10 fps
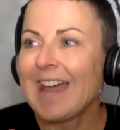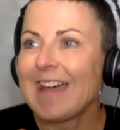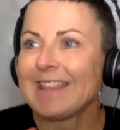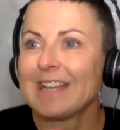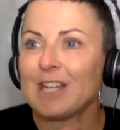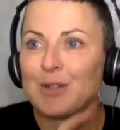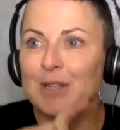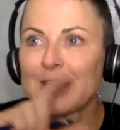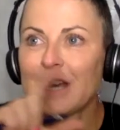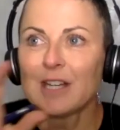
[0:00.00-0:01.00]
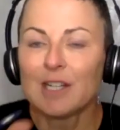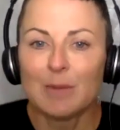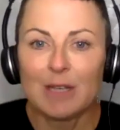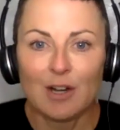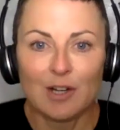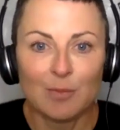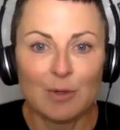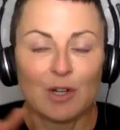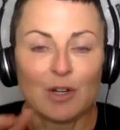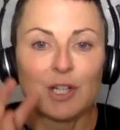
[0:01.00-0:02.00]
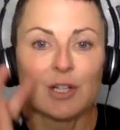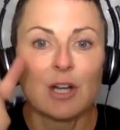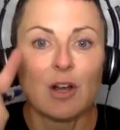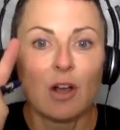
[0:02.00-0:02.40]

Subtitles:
And then you decided to be an entrepreneur and you did all